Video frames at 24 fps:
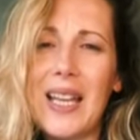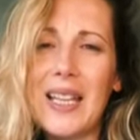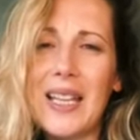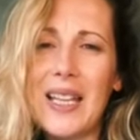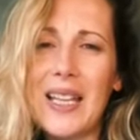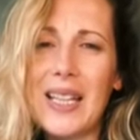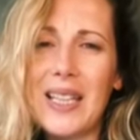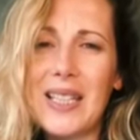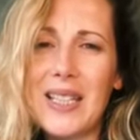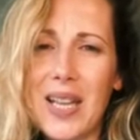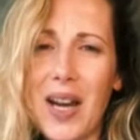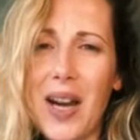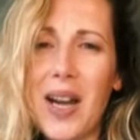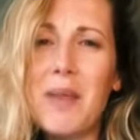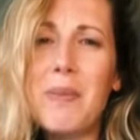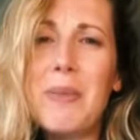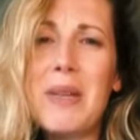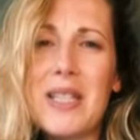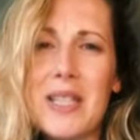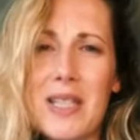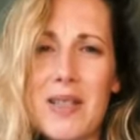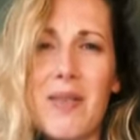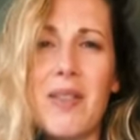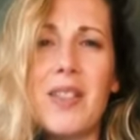time
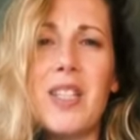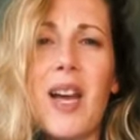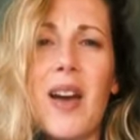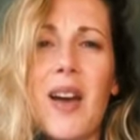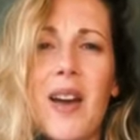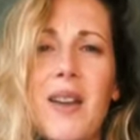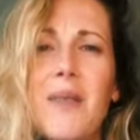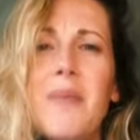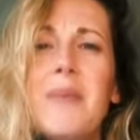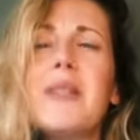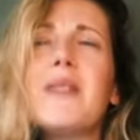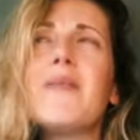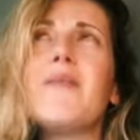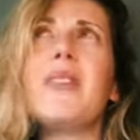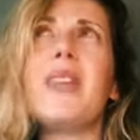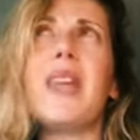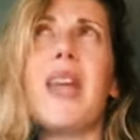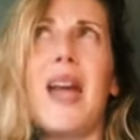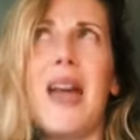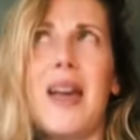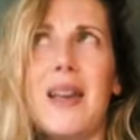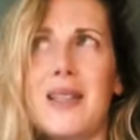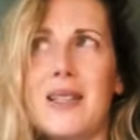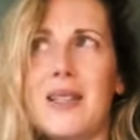is of the
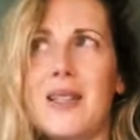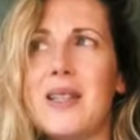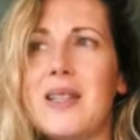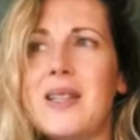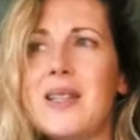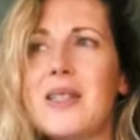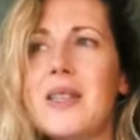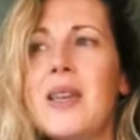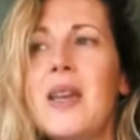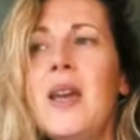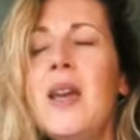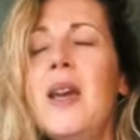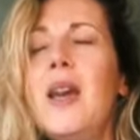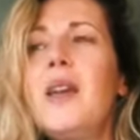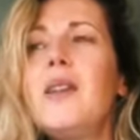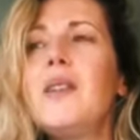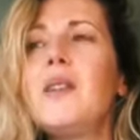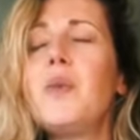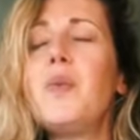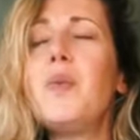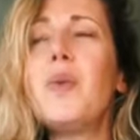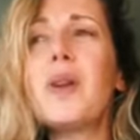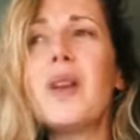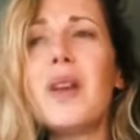essence.
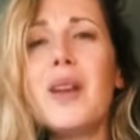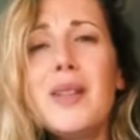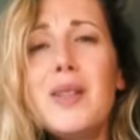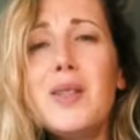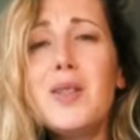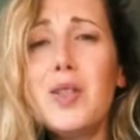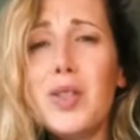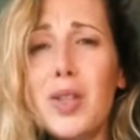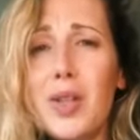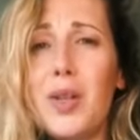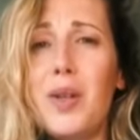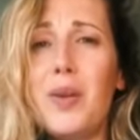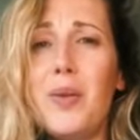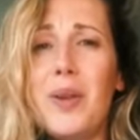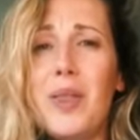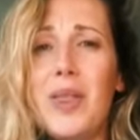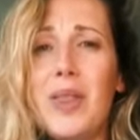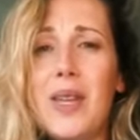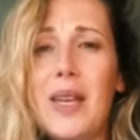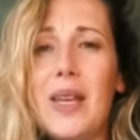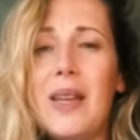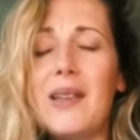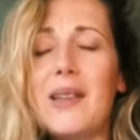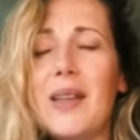So what I do with
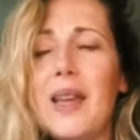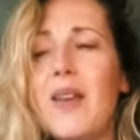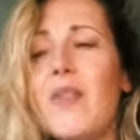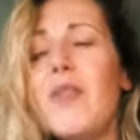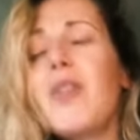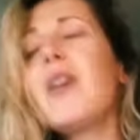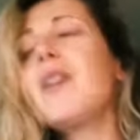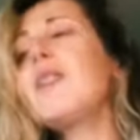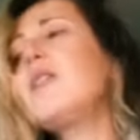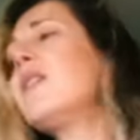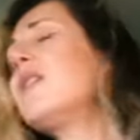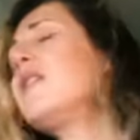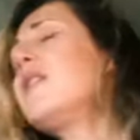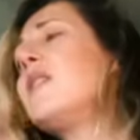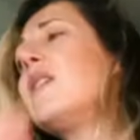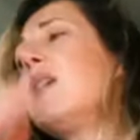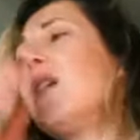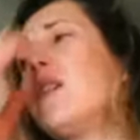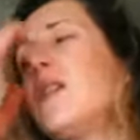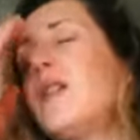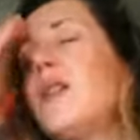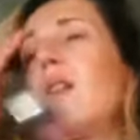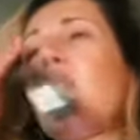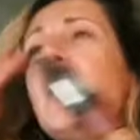these, if there's a certain